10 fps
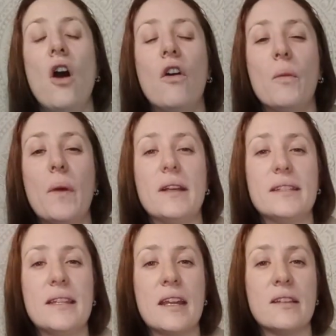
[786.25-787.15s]
or a
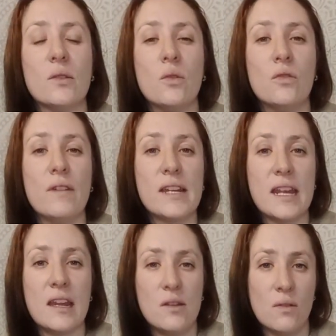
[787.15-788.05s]
person that is already
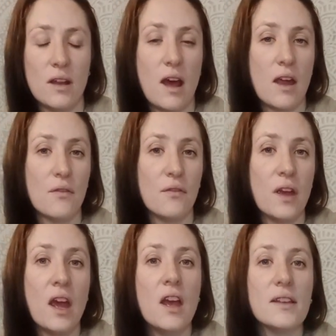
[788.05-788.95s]
in your life.
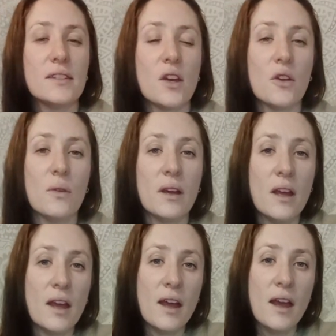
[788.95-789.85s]
So,